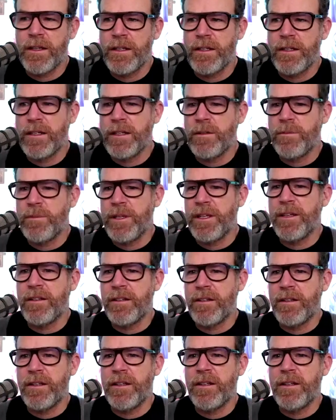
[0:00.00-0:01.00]
need to be
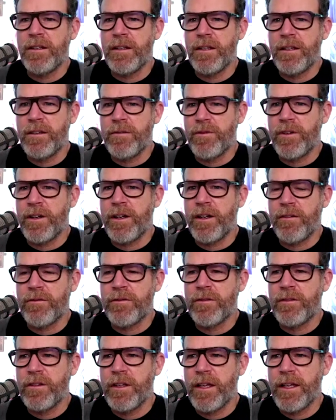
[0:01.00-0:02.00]

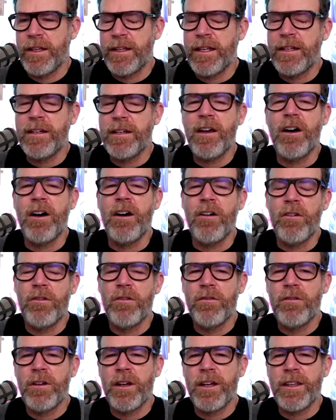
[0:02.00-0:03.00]
involved, and they
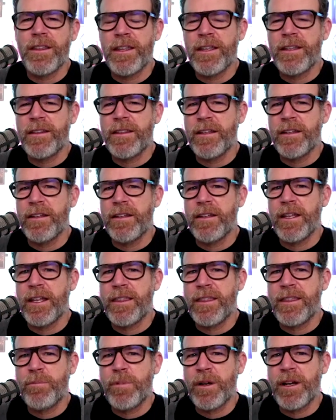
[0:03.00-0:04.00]
know. I think
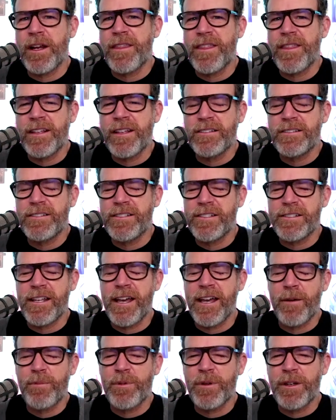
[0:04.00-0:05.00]
but I think it's just
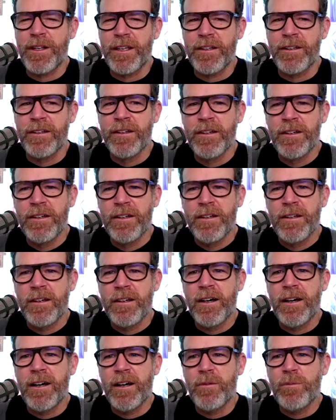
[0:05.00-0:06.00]
happening
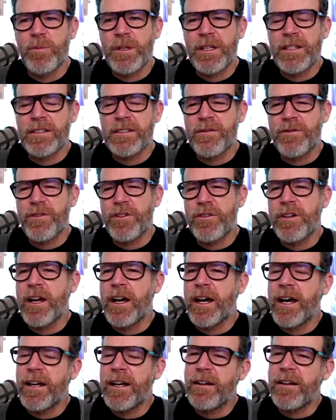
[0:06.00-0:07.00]
because if you're
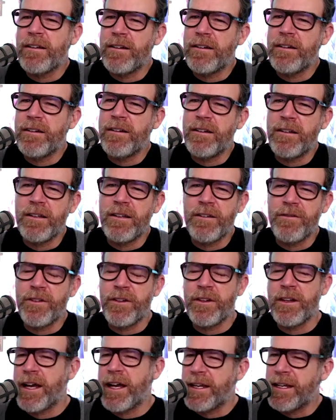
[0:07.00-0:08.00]

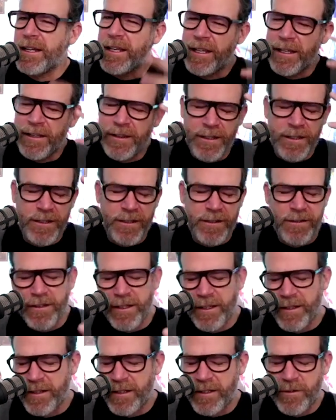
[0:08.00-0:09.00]
not in this
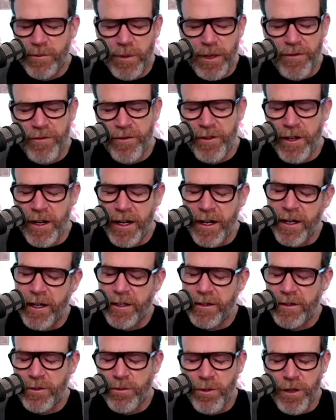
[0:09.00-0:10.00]
space, if you're not
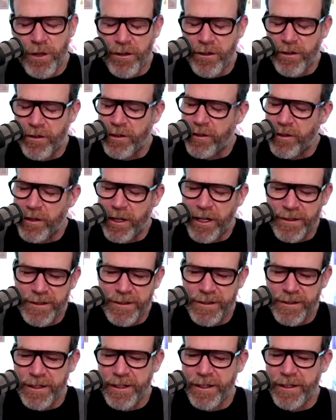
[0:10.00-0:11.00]
on Twitter and you're not
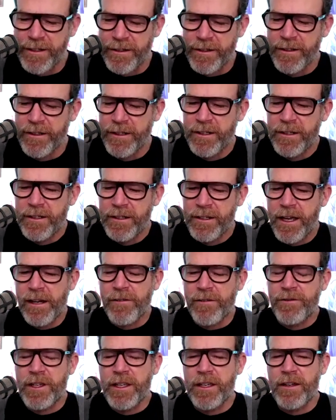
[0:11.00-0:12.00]
seeing
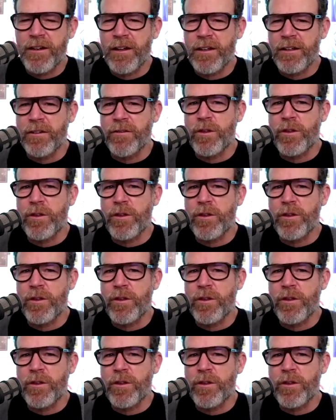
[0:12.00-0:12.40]
NFT all over the